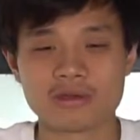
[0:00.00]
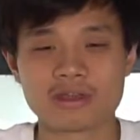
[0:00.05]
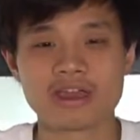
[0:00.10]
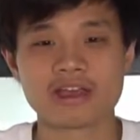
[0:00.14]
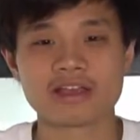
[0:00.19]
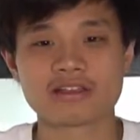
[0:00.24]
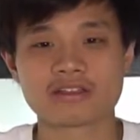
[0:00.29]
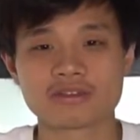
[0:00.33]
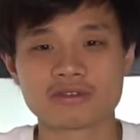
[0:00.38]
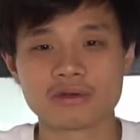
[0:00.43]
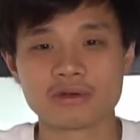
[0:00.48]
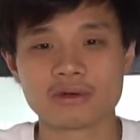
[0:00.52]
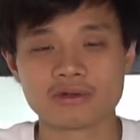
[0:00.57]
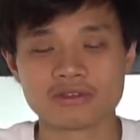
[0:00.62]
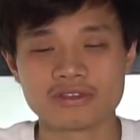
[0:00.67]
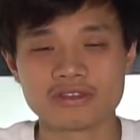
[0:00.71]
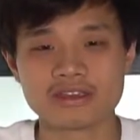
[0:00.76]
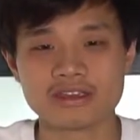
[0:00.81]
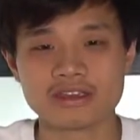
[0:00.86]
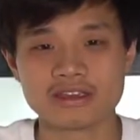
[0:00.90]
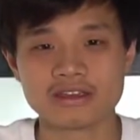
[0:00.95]
get sold
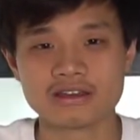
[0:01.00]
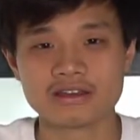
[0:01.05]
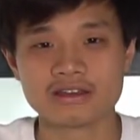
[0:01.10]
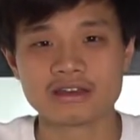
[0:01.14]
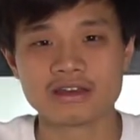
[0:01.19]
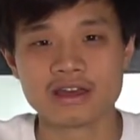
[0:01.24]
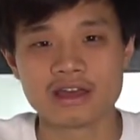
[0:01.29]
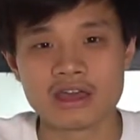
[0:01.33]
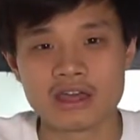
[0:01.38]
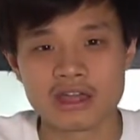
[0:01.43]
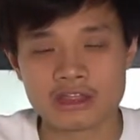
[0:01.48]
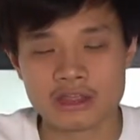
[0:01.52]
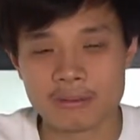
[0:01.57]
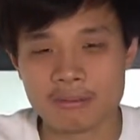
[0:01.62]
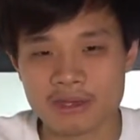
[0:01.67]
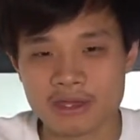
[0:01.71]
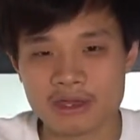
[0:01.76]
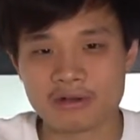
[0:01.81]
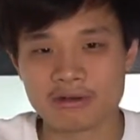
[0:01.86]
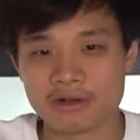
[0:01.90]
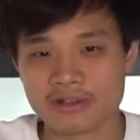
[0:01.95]
tea. The
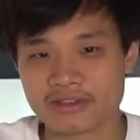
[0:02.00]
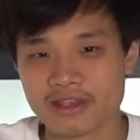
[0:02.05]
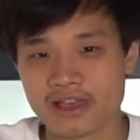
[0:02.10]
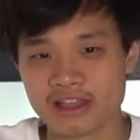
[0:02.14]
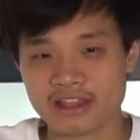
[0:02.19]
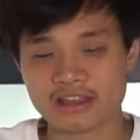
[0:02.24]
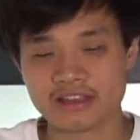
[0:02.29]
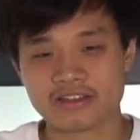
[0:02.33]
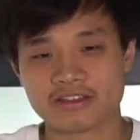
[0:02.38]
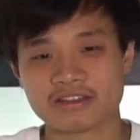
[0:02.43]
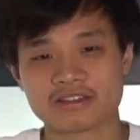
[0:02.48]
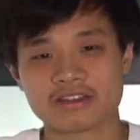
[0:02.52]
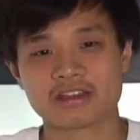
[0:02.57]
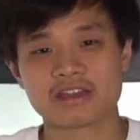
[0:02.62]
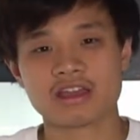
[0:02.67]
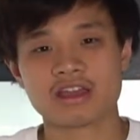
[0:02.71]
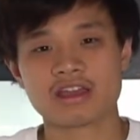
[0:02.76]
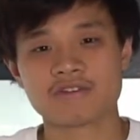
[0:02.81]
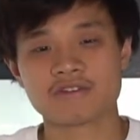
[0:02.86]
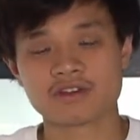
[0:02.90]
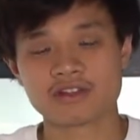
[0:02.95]
big ones, at least.
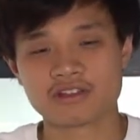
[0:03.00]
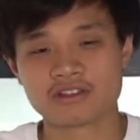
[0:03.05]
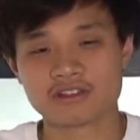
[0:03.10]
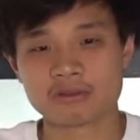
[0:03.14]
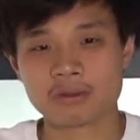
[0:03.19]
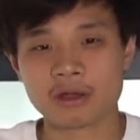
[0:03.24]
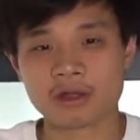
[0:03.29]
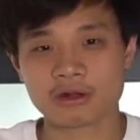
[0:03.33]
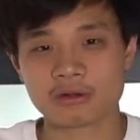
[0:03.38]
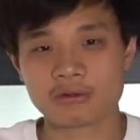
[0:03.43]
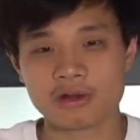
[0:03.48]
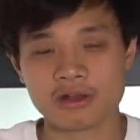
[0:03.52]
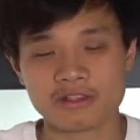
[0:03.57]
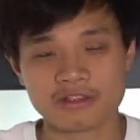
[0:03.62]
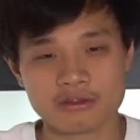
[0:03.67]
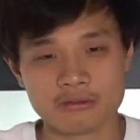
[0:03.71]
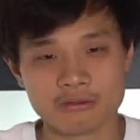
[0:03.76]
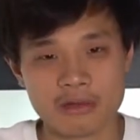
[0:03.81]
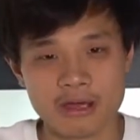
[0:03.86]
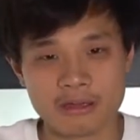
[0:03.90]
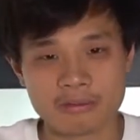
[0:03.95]
For the smaller ones,
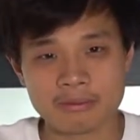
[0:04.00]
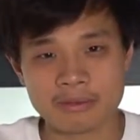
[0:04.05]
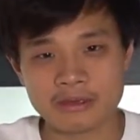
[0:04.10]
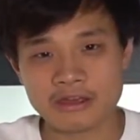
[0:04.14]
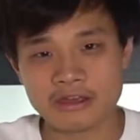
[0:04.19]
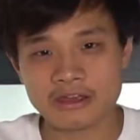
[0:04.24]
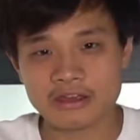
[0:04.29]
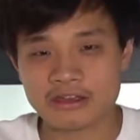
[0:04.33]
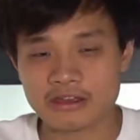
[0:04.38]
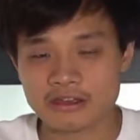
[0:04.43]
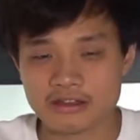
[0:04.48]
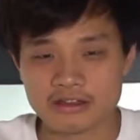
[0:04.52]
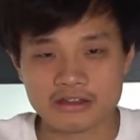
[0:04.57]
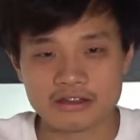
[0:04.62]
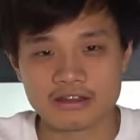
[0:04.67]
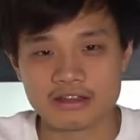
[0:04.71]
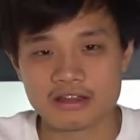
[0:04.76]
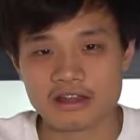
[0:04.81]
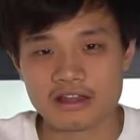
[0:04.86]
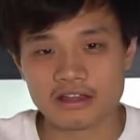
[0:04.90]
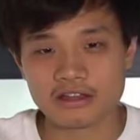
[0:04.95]
it might be
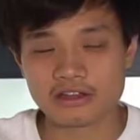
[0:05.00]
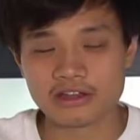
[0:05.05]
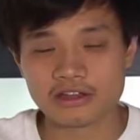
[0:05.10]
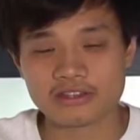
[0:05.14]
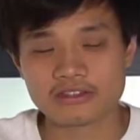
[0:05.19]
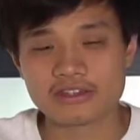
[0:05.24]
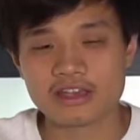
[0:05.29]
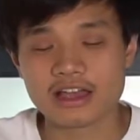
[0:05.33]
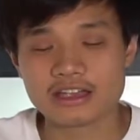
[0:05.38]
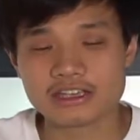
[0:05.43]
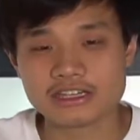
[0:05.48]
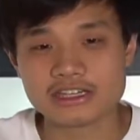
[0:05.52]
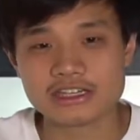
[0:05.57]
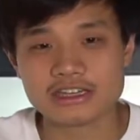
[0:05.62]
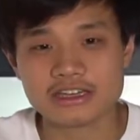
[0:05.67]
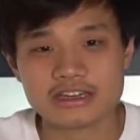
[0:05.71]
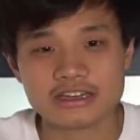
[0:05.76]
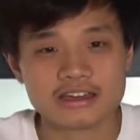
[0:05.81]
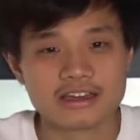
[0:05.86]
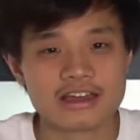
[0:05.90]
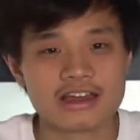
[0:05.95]
a little
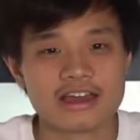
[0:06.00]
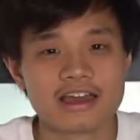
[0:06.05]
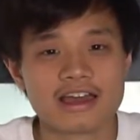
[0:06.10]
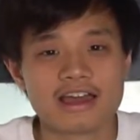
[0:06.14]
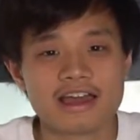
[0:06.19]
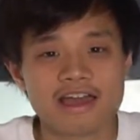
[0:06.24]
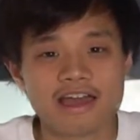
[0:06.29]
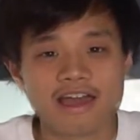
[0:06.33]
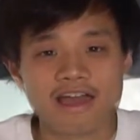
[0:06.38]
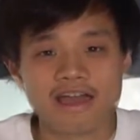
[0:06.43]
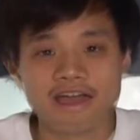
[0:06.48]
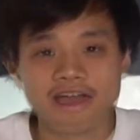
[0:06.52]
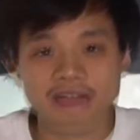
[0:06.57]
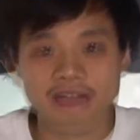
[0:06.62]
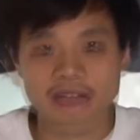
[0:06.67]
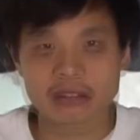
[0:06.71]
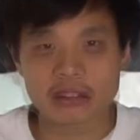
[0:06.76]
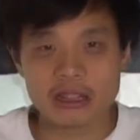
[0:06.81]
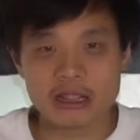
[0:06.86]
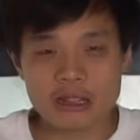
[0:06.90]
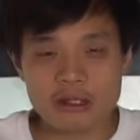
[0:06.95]
sketchy.
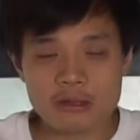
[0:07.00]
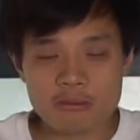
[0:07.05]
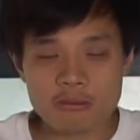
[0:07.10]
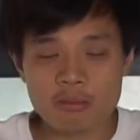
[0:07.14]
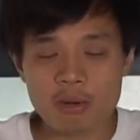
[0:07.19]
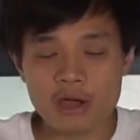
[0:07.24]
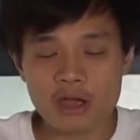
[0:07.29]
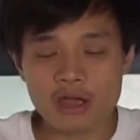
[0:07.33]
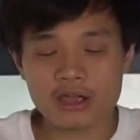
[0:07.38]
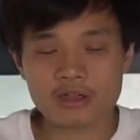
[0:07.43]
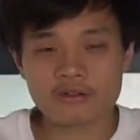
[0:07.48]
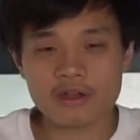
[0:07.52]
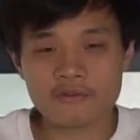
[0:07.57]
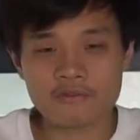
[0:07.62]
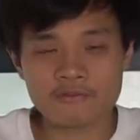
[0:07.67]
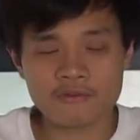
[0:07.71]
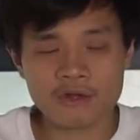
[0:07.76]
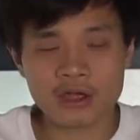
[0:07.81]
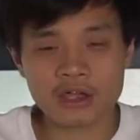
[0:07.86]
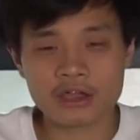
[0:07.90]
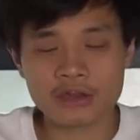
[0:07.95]
But
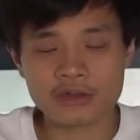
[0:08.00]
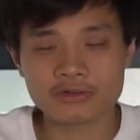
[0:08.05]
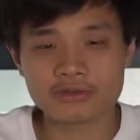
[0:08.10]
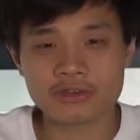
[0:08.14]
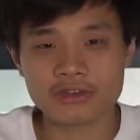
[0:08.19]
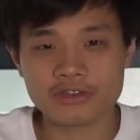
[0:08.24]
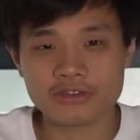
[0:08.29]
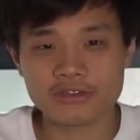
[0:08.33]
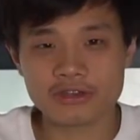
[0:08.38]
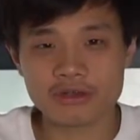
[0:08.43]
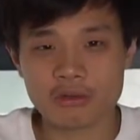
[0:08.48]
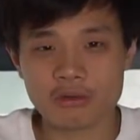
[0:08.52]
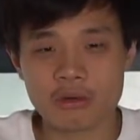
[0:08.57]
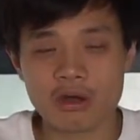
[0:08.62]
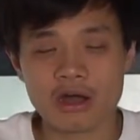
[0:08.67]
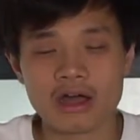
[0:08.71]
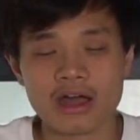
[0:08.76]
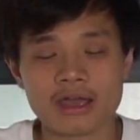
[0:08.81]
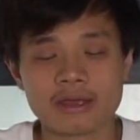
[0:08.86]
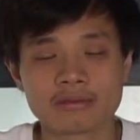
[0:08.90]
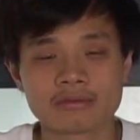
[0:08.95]
a good reason
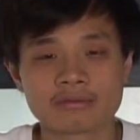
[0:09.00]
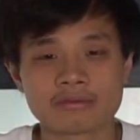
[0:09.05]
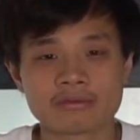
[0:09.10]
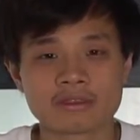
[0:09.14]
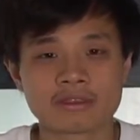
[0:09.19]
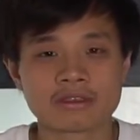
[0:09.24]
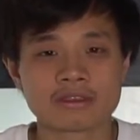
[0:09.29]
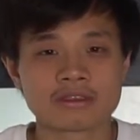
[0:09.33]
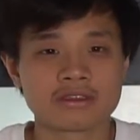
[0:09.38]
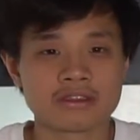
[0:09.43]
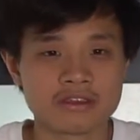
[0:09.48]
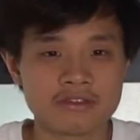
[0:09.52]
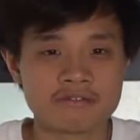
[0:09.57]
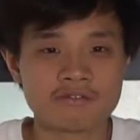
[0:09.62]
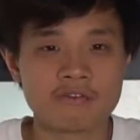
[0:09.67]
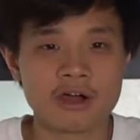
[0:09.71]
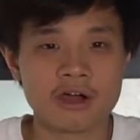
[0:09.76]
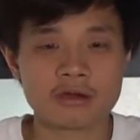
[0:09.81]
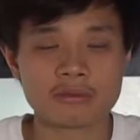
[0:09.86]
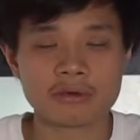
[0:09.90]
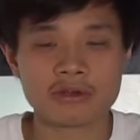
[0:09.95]
why tea
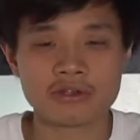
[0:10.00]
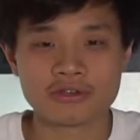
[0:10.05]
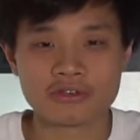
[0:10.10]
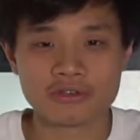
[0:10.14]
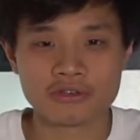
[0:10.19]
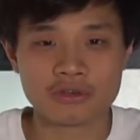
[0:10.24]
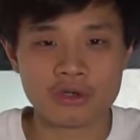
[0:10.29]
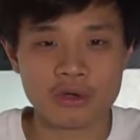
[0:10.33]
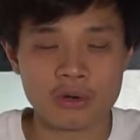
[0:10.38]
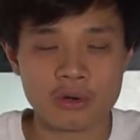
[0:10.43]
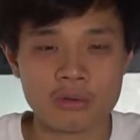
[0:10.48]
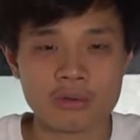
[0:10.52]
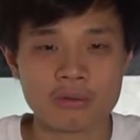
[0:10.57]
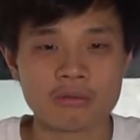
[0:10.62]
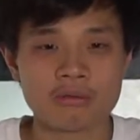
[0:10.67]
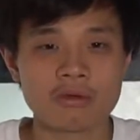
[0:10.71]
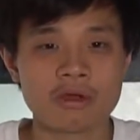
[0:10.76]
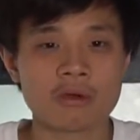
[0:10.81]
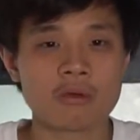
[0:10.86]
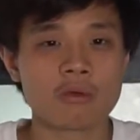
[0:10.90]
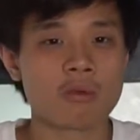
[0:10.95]
farmers don't
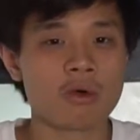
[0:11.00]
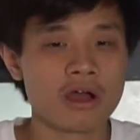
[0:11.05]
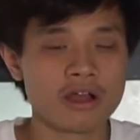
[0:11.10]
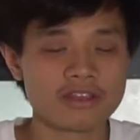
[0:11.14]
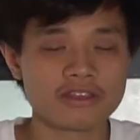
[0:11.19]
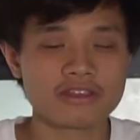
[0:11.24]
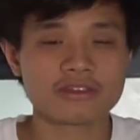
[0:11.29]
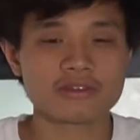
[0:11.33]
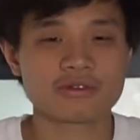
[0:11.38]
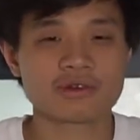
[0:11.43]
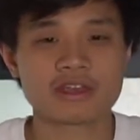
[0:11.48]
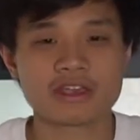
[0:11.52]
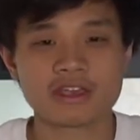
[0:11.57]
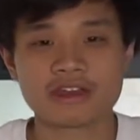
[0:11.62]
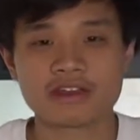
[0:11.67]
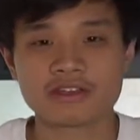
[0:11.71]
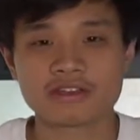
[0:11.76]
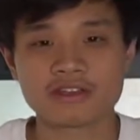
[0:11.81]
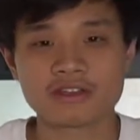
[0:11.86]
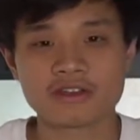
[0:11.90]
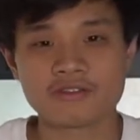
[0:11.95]
want this
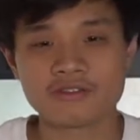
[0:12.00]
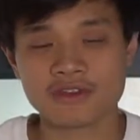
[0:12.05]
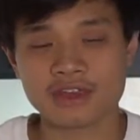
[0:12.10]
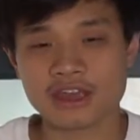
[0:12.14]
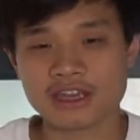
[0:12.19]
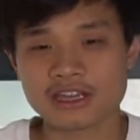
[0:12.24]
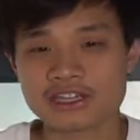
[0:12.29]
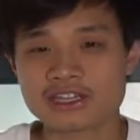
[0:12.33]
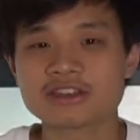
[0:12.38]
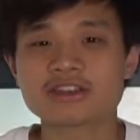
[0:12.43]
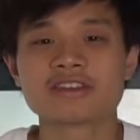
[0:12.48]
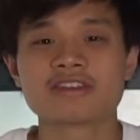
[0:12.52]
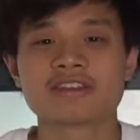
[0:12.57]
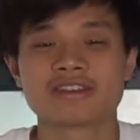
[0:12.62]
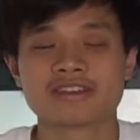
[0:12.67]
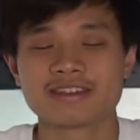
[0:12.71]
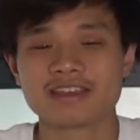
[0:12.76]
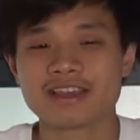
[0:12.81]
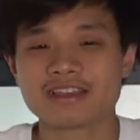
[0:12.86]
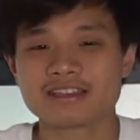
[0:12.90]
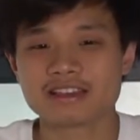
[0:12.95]
organic certification is it
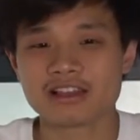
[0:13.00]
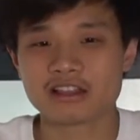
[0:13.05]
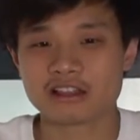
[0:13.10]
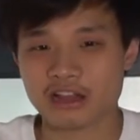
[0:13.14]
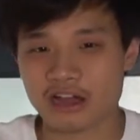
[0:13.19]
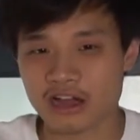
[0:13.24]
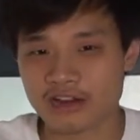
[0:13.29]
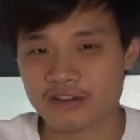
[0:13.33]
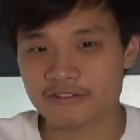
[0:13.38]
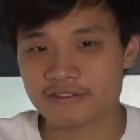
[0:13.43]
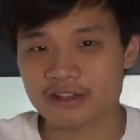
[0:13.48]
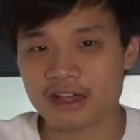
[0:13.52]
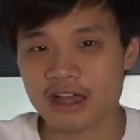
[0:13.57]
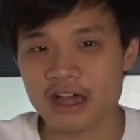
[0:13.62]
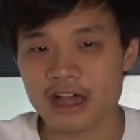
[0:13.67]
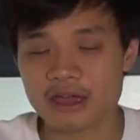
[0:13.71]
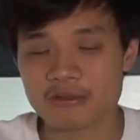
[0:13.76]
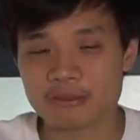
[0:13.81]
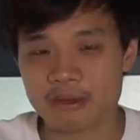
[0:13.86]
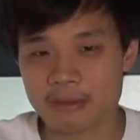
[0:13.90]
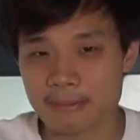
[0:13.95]
takes a lot of
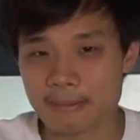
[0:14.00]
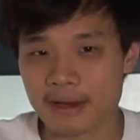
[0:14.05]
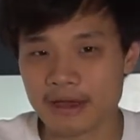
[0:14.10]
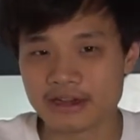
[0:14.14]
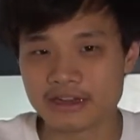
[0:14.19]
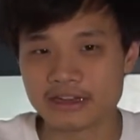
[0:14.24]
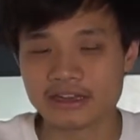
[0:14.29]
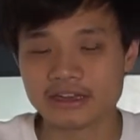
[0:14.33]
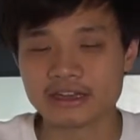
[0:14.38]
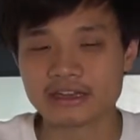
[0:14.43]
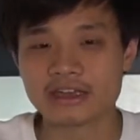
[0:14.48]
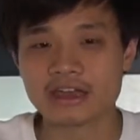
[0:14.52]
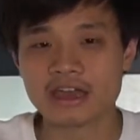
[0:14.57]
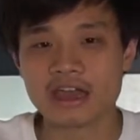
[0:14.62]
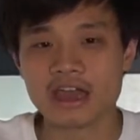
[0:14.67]
time and money,